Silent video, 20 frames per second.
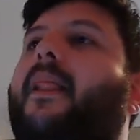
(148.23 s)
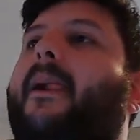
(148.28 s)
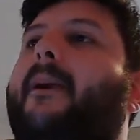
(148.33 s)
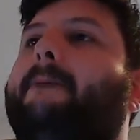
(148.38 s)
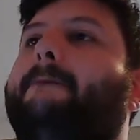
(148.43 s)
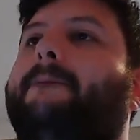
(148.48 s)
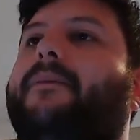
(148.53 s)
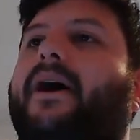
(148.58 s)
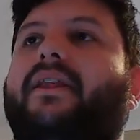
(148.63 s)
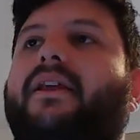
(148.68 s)

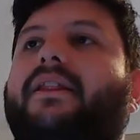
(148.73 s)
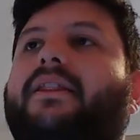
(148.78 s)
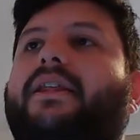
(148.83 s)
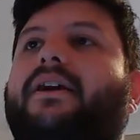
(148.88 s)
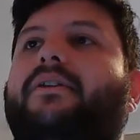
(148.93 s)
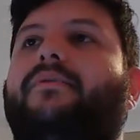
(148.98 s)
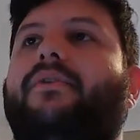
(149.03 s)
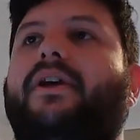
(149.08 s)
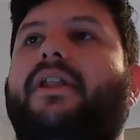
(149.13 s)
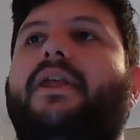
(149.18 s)
But they're
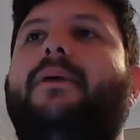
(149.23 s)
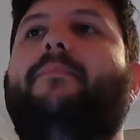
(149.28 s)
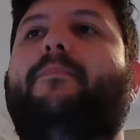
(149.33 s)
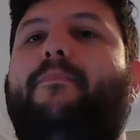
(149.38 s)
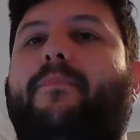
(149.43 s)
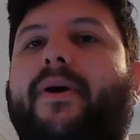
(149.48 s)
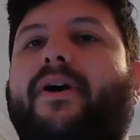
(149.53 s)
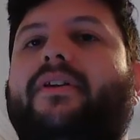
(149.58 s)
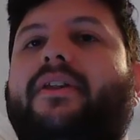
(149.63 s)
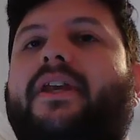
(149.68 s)
really
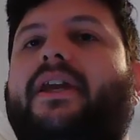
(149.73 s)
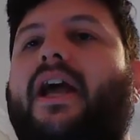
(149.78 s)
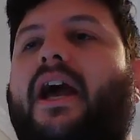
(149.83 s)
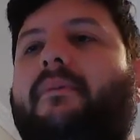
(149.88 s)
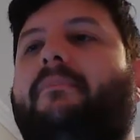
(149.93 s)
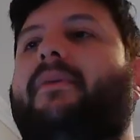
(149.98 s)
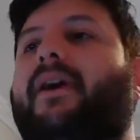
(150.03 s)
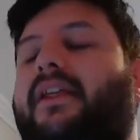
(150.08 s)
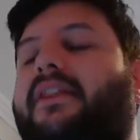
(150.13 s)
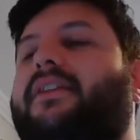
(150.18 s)
building
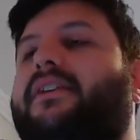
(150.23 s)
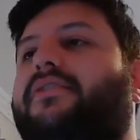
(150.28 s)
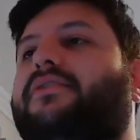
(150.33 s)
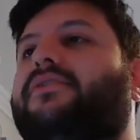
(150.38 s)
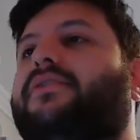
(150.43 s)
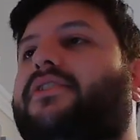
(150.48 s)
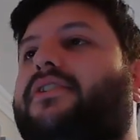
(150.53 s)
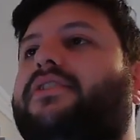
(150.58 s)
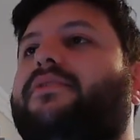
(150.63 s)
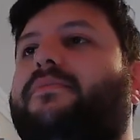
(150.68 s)

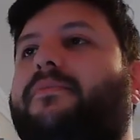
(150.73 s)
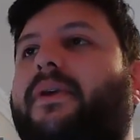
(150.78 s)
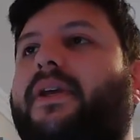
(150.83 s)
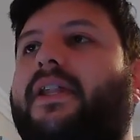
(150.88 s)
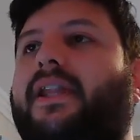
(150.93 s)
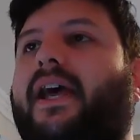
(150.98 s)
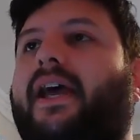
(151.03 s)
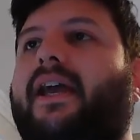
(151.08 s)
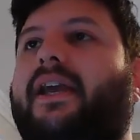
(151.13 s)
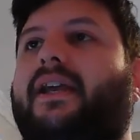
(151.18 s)
Amethyst to be,
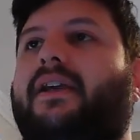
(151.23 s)
like,